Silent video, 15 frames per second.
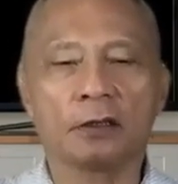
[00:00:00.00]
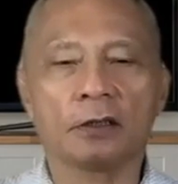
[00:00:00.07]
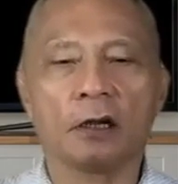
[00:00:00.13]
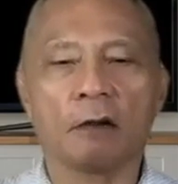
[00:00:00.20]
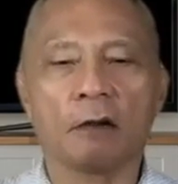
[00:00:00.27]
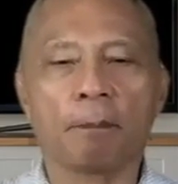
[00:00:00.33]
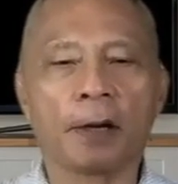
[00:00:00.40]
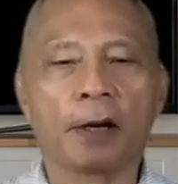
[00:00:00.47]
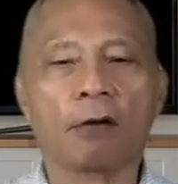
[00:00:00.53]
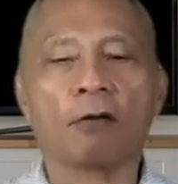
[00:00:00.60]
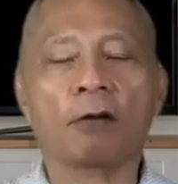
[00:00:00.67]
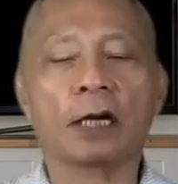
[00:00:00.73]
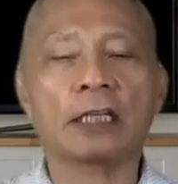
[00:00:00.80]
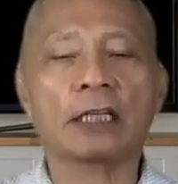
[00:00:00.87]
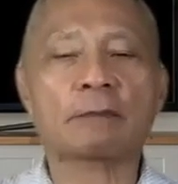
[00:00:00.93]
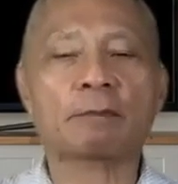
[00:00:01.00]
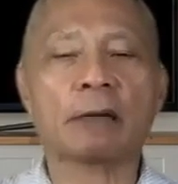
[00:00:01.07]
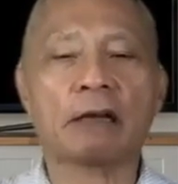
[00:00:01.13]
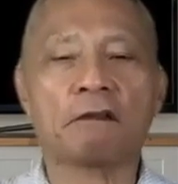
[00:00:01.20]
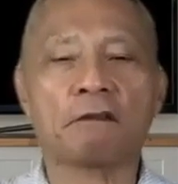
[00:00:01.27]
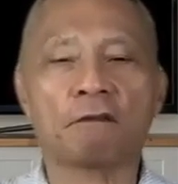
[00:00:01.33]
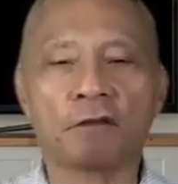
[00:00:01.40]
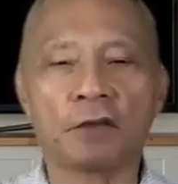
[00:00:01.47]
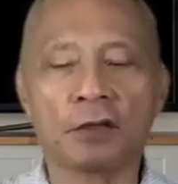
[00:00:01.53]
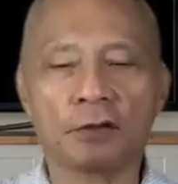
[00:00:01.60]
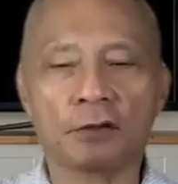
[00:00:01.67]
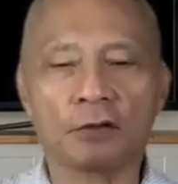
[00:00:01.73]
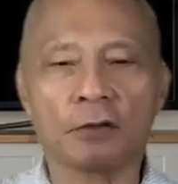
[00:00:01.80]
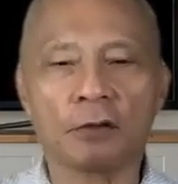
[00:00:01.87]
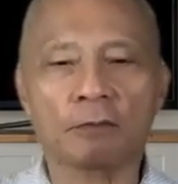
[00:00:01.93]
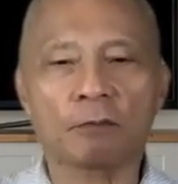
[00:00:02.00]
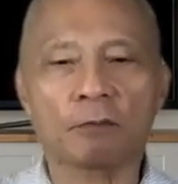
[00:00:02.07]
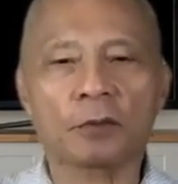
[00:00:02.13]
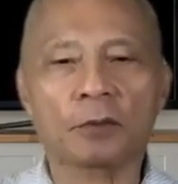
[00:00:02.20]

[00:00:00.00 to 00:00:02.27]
They're paralyzed by fear.